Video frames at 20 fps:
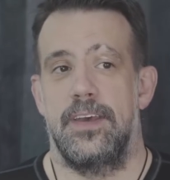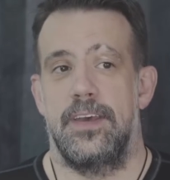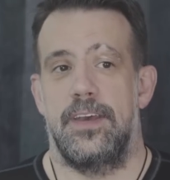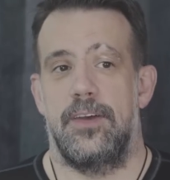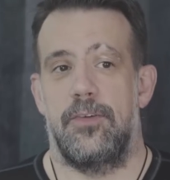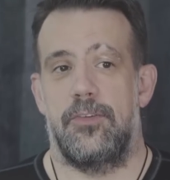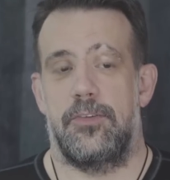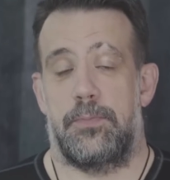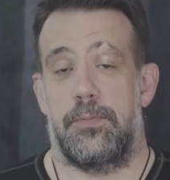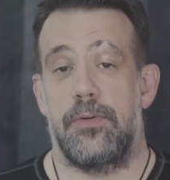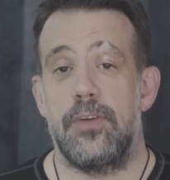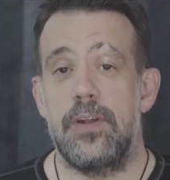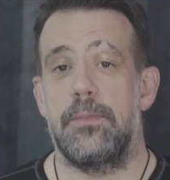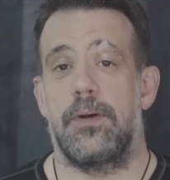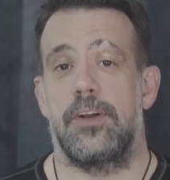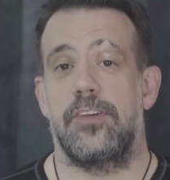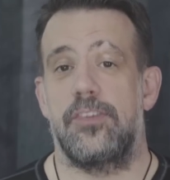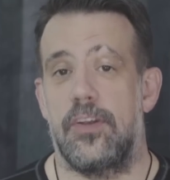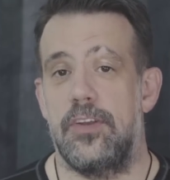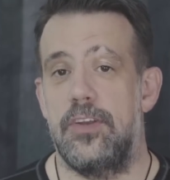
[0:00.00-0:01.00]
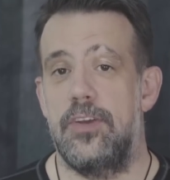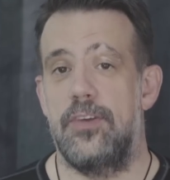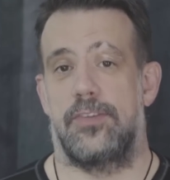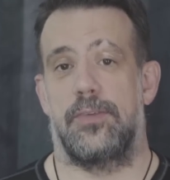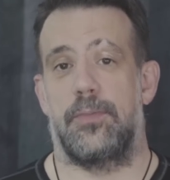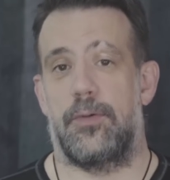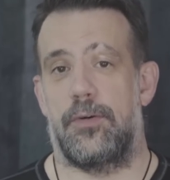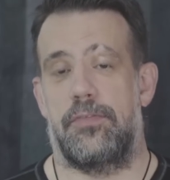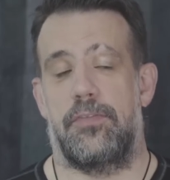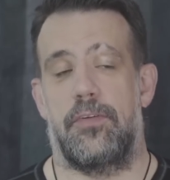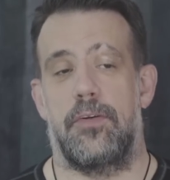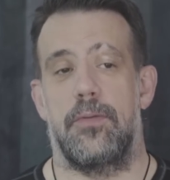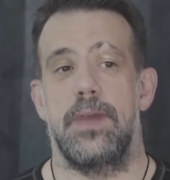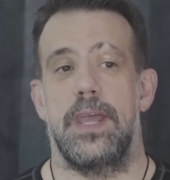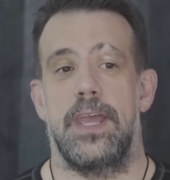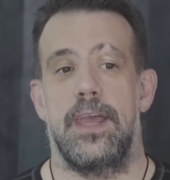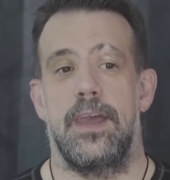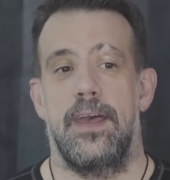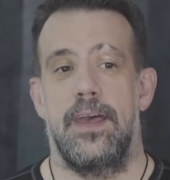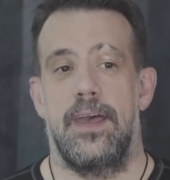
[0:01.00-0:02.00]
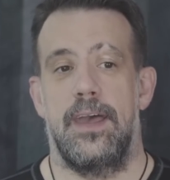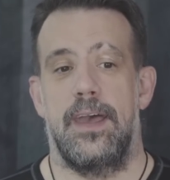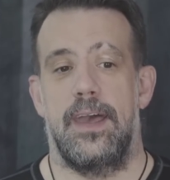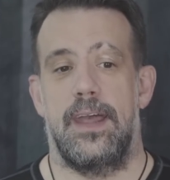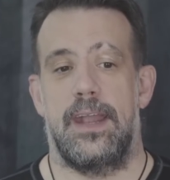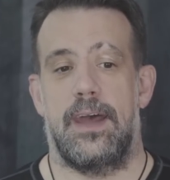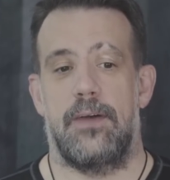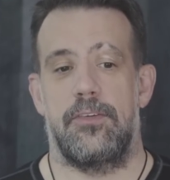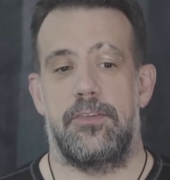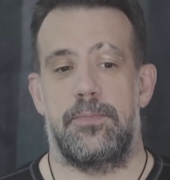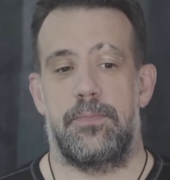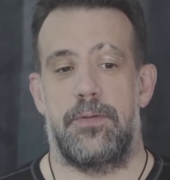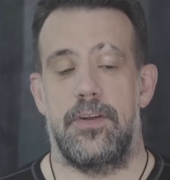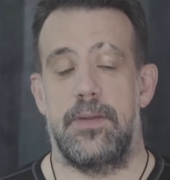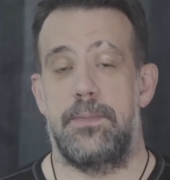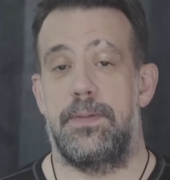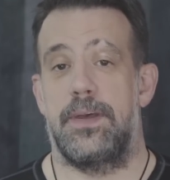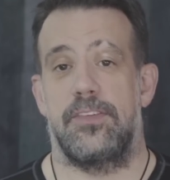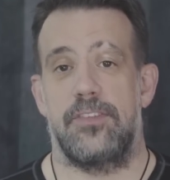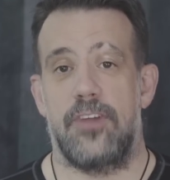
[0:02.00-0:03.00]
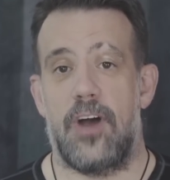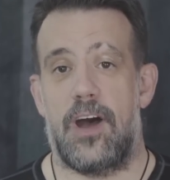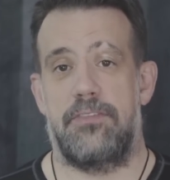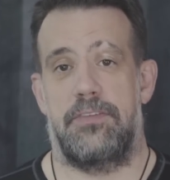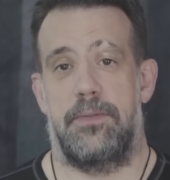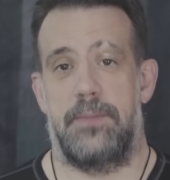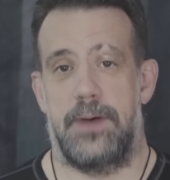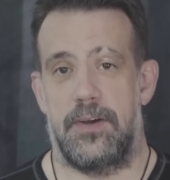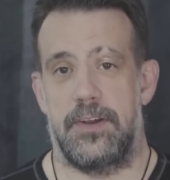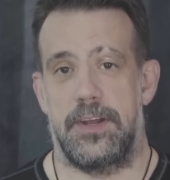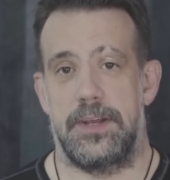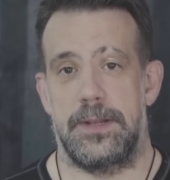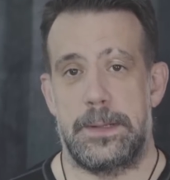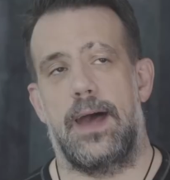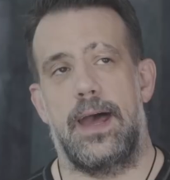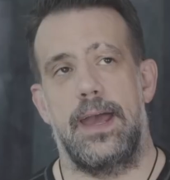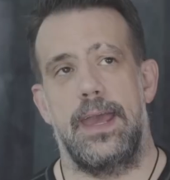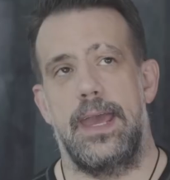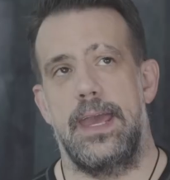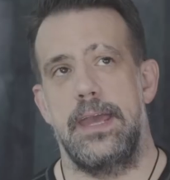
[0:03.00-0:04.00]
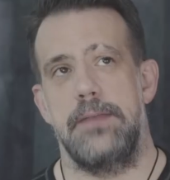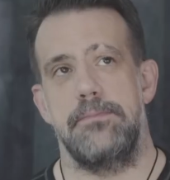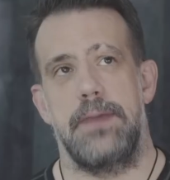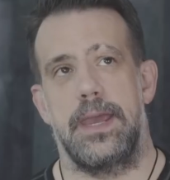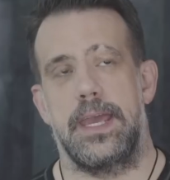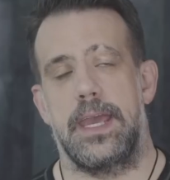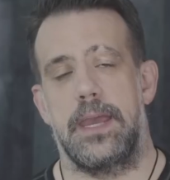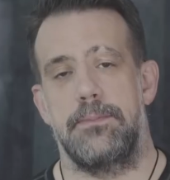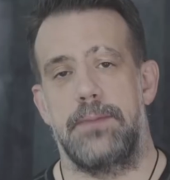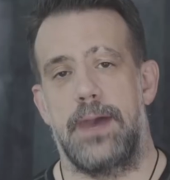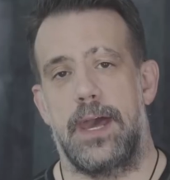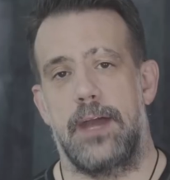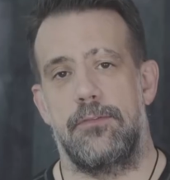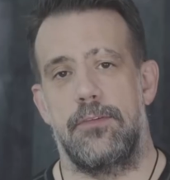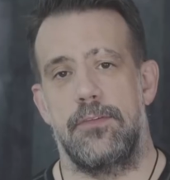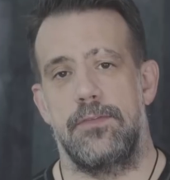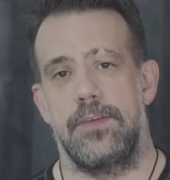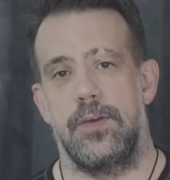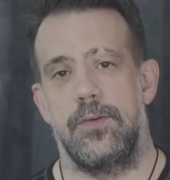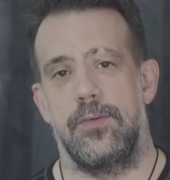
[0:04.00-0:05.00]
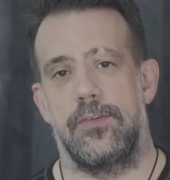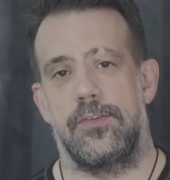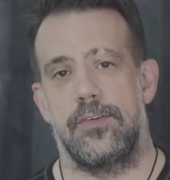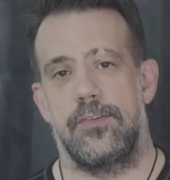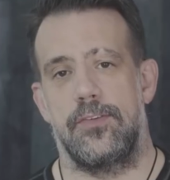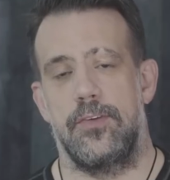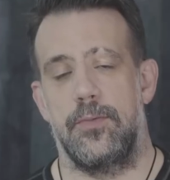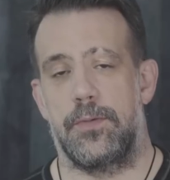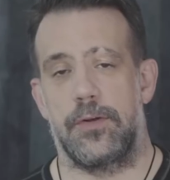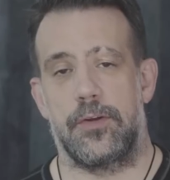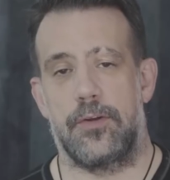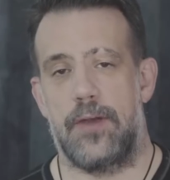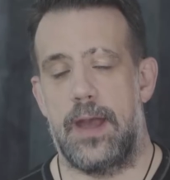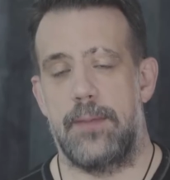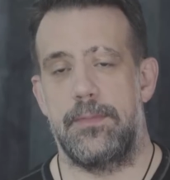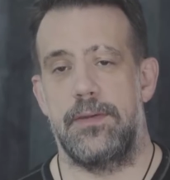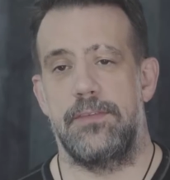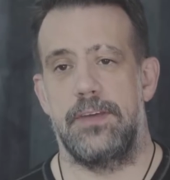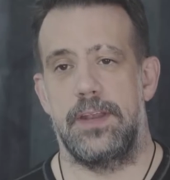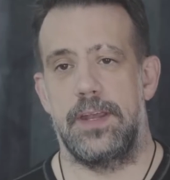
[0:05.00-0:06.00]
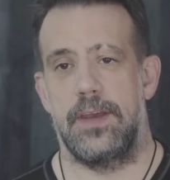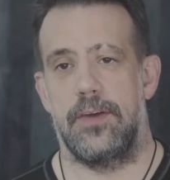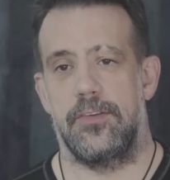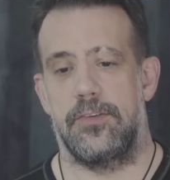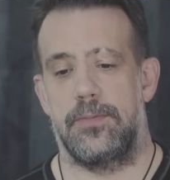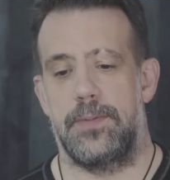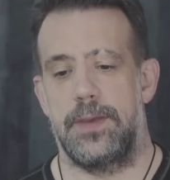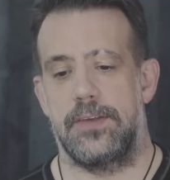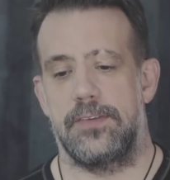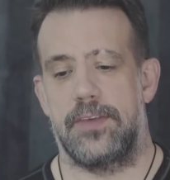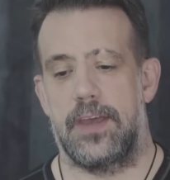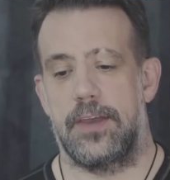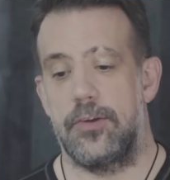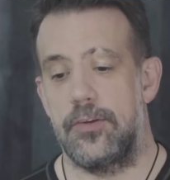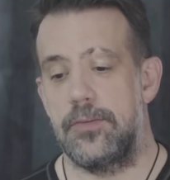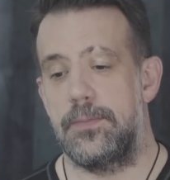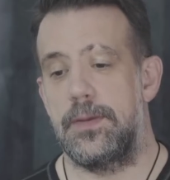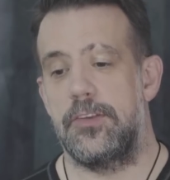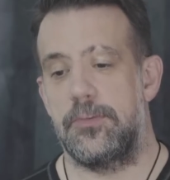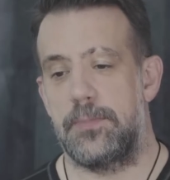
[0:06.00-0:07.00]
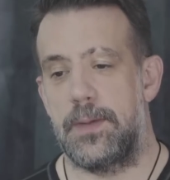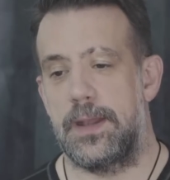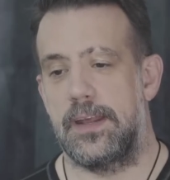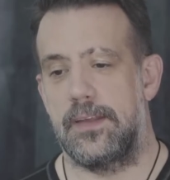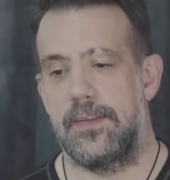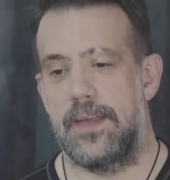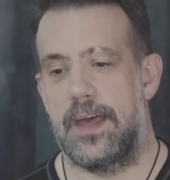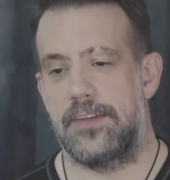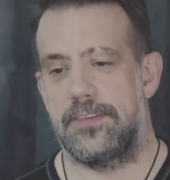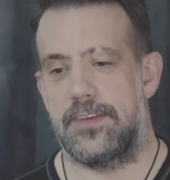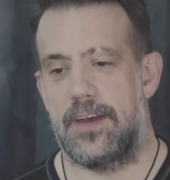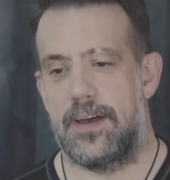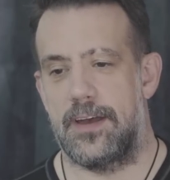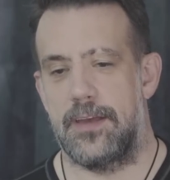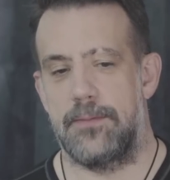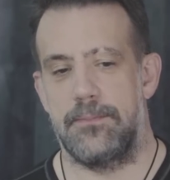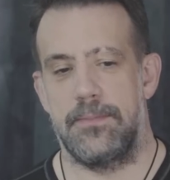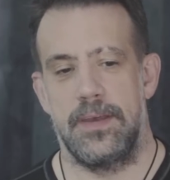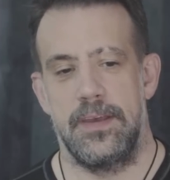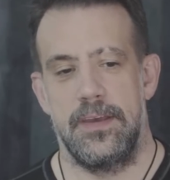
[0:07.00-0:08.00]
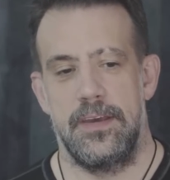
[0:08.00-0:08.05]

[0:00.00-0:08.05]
It was pretty much unusable for me, and I was pretty pissed off about it. I hate making bad reviews or super crabby videos because I could be spending that time